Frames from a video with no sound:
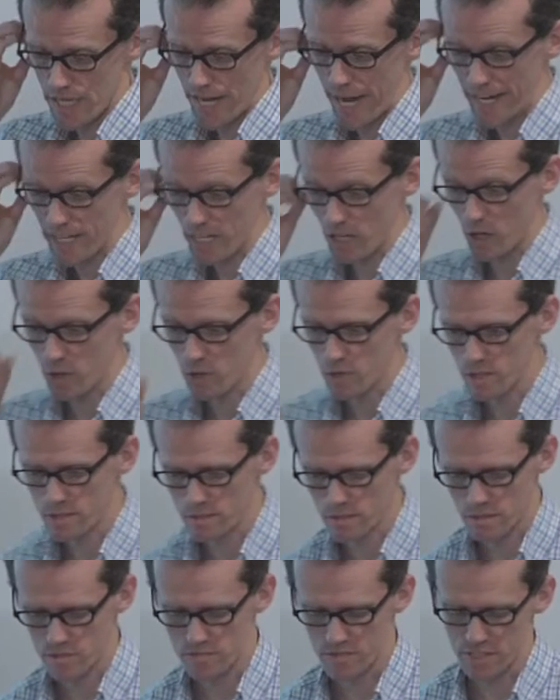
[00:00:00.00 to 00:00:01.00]
analog
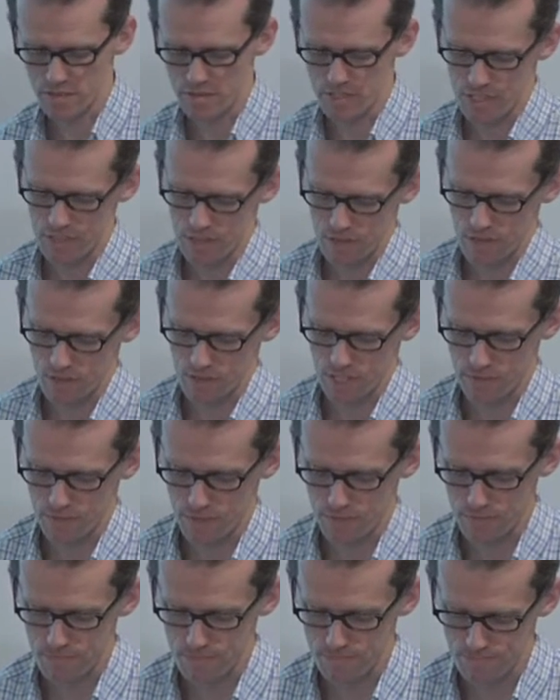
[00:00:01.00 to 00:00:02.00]
of the original
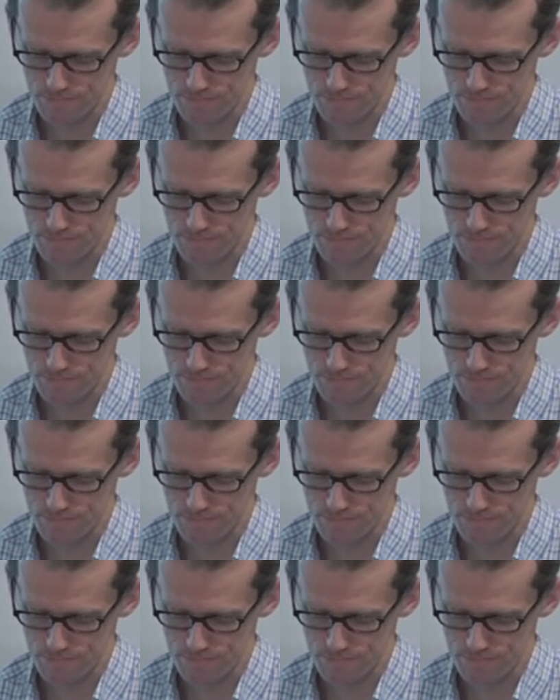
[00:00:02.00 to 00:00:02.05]
document.